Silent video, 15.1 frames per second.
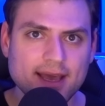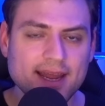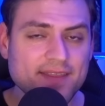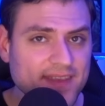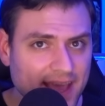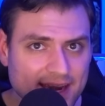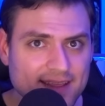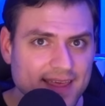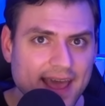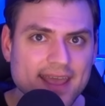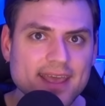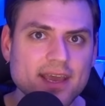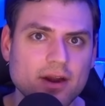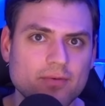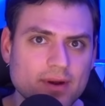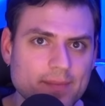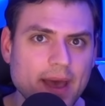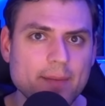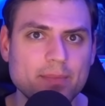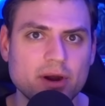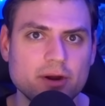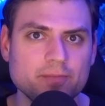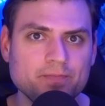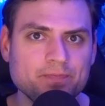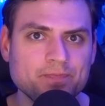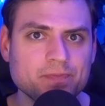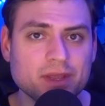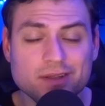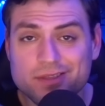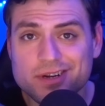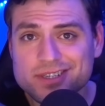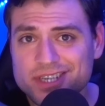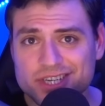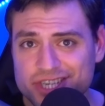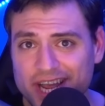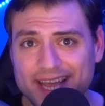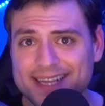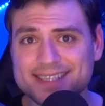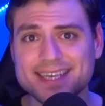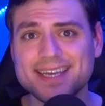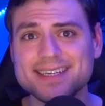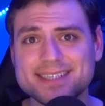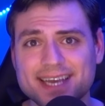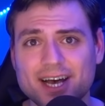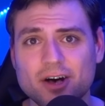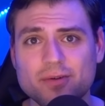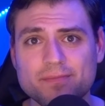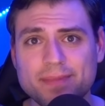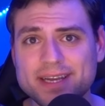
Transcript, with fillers: At the end of that year, remember, there's a chance Intel